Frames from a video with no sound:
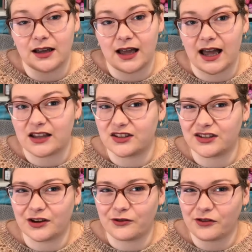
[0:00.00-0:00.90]
And
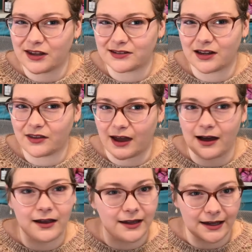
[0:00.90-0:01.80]
so things like that,
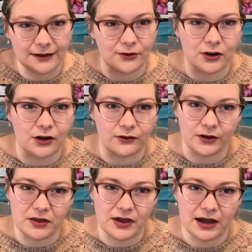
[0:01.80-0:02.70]
even I
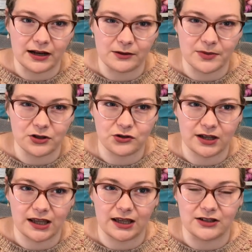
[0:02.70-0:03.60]
find that a little bit
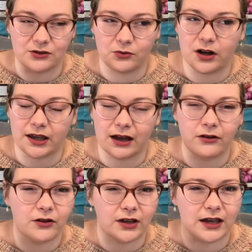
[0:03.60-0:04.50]
tricky to work out.
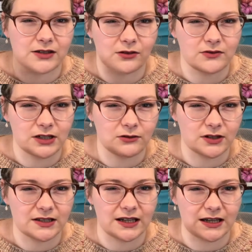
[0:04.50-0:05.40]
Okay, so I've
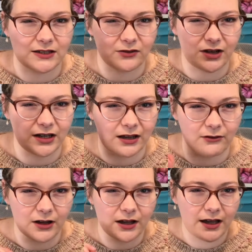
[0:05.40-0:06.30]
decreased here, so I now
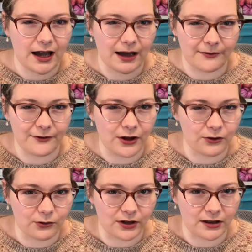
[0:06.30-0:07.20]
am further
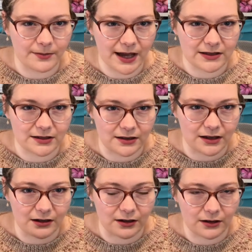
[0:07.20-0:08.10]
on in the pattern than
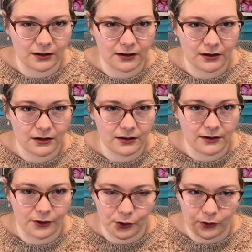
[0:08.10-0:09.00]
I
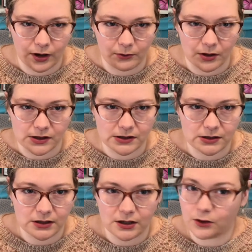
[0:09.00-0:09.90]
thought I was.
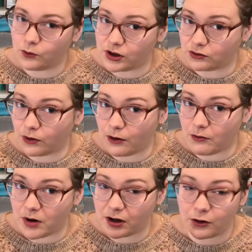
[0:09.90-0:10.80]
Which row am
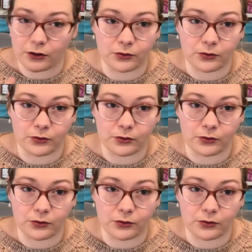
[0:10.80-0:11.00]
I on?